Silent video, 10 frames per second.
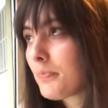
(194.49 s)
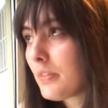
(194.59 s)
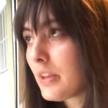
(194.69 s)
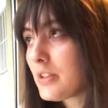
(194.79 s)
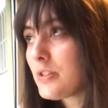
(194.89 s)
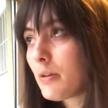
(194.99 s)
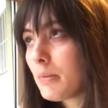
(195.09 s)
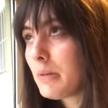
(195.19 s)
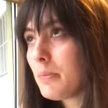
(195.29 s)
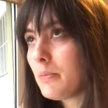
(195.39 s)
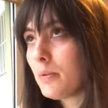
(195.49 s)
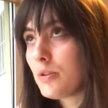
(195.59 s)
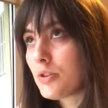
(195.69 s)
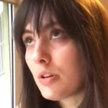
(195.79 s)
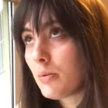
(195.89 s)
there's so many people
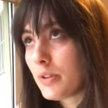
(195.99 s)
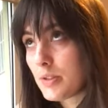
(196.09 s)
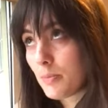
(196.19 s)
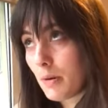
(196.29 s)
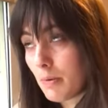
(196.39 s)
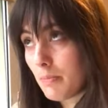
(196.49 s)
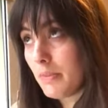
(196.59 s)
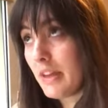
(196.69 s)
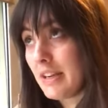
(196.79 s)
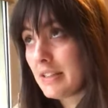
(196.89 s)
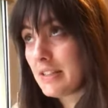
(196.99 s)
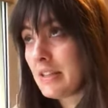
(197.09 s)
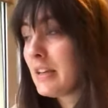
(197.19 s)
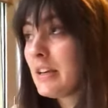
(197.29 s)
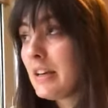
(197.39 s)
who struggle with this problem that it's